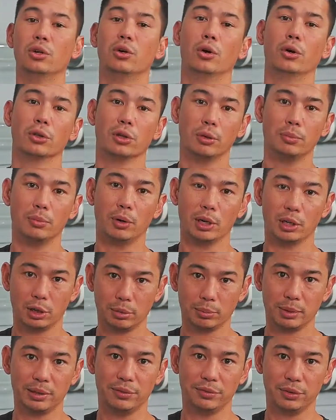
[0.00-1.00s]
although it might
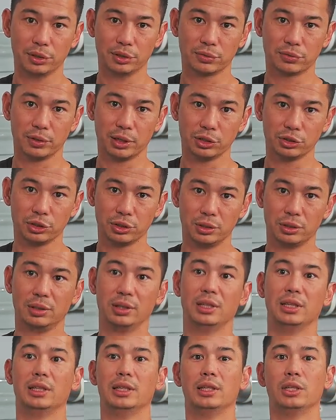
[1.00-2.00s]
not be first flushing
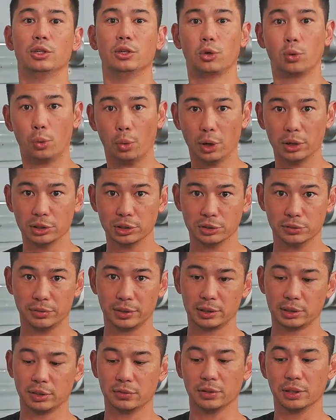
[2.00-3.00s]
quite as
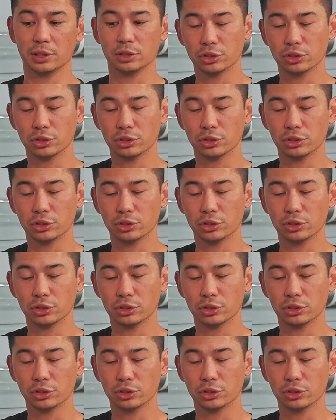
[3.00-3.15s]
effectively.